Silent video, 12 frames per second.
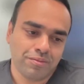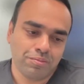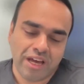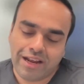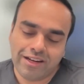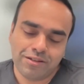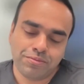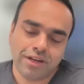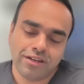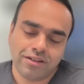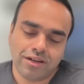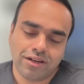and
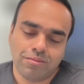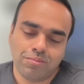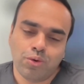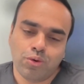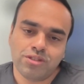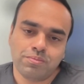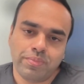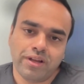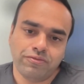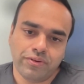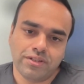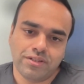it most
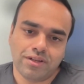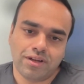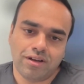benefits